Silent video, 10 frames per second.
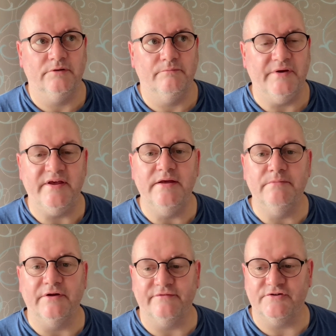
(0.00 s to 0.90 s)

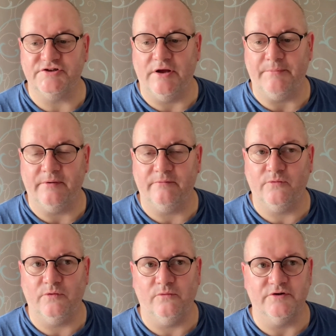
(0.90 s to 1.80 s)
behemoth of a ship.
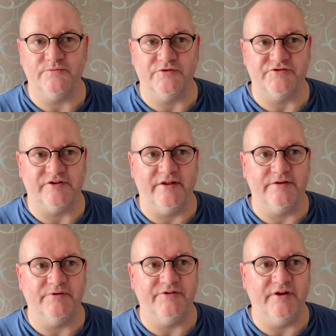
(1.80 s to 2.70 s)
What's the
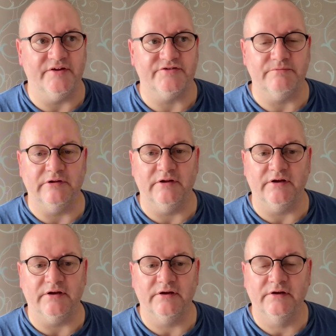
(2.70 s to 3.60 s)
Anthem? I think it's something
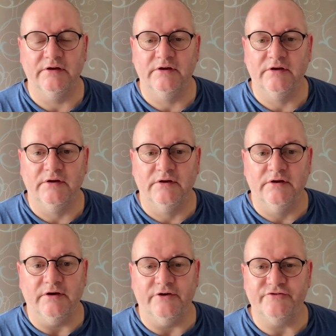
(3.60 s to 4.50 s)
like
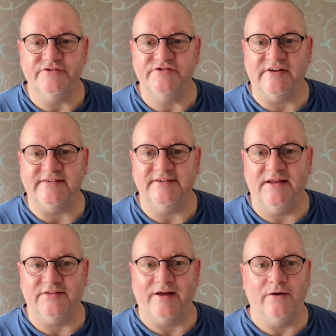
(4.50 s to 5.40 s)

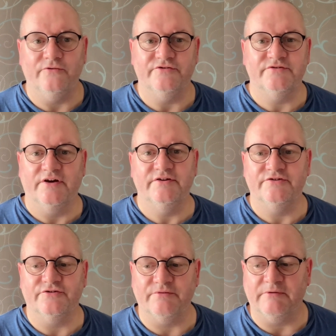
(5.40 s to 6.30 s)
168,000
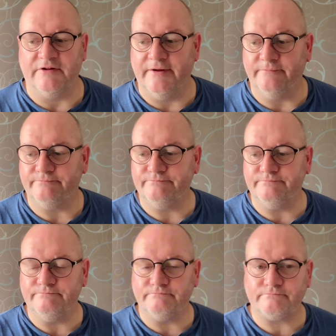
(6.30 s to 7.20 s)
tons or something like that,
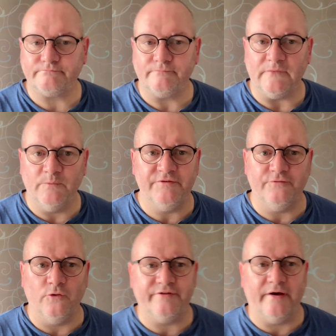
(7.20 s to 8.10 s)
with
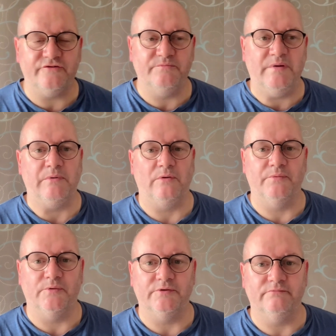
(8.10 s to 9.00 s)
4,000 people on
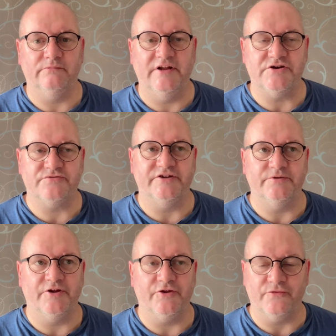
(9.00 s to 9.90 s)
board, literally
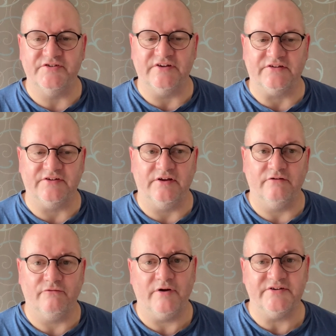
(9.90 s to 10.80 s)
doing a 360
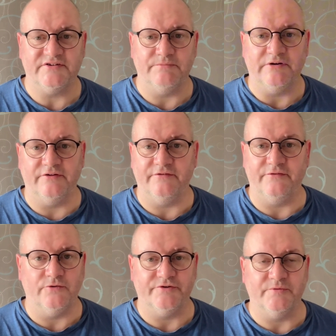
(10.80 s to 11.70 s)
right in the middle of the
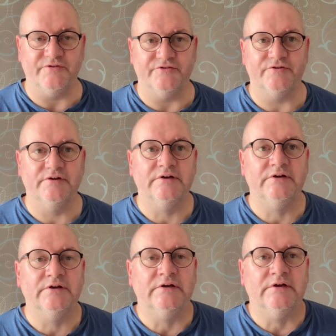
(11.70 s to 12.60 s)
fjord.
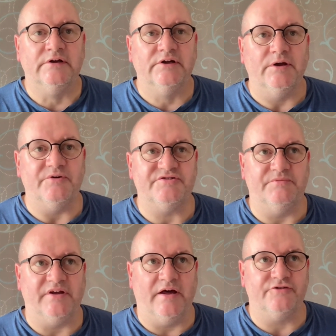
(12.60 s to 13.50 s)
It was
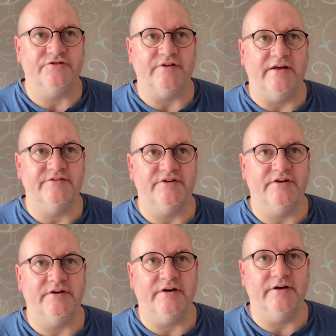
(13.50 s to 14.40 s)
something else, and
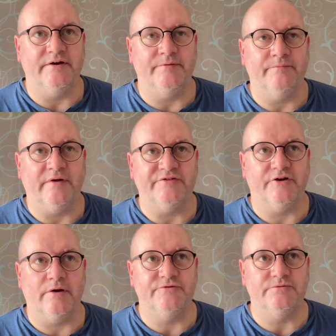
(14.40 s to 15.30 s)
to
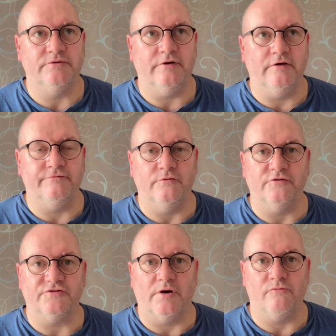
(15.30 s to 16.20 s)
come to a full
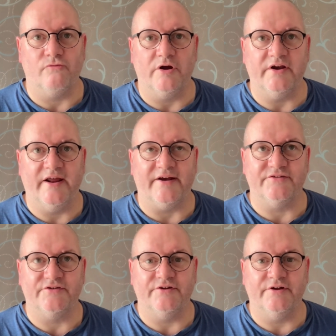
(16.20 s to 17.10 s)
stop right
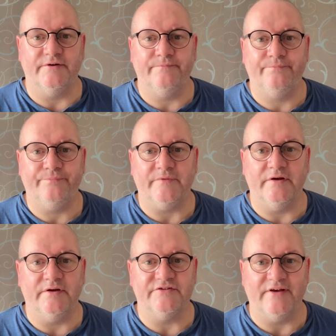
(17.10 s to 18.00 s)
next to the
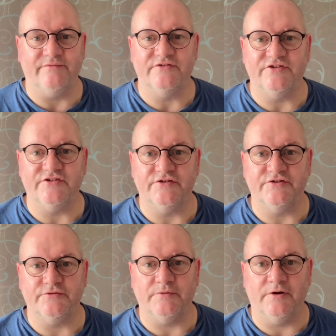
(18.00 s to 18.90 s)
Seven Sisters
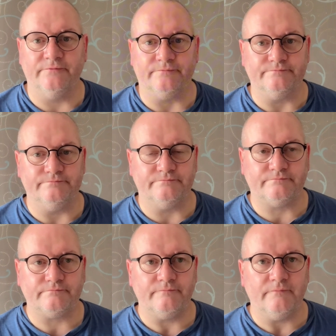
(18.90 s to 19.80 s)
as well.
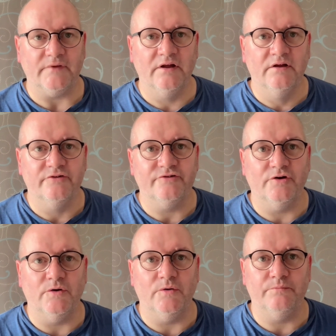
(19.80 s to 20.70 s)

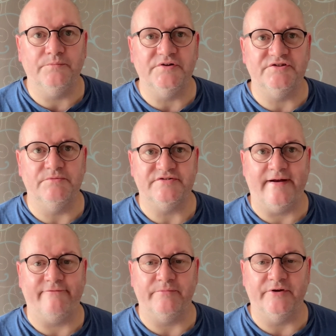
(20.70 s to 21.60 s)
So pretty much
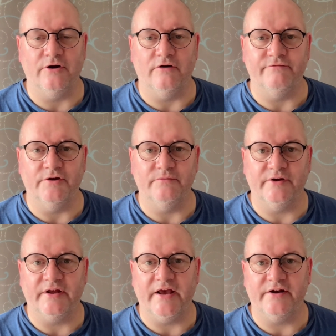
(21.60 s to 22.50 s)
everybody got a view,
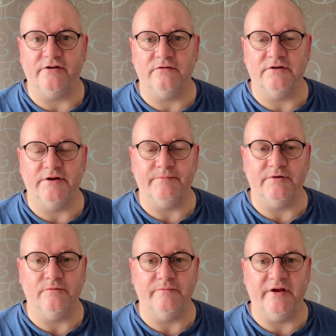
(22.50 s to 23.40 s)
and again
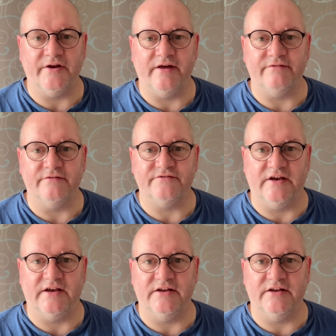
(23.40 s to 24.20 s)
I'll make an effort of tagging